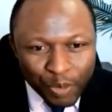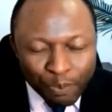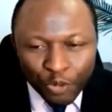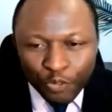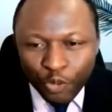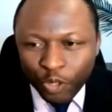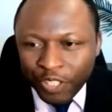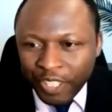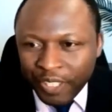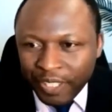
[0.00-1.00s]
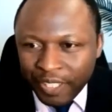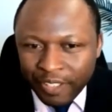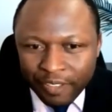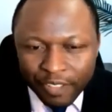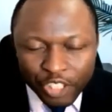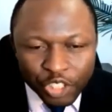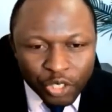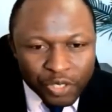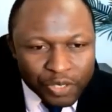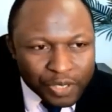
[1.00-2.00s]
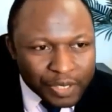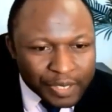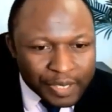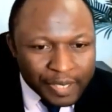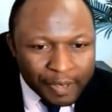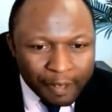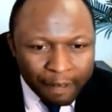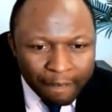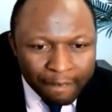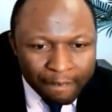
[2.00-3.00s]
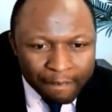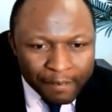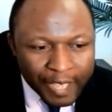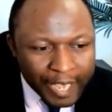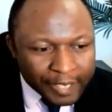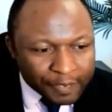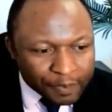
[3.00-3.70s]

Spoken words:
put forward the very short ad.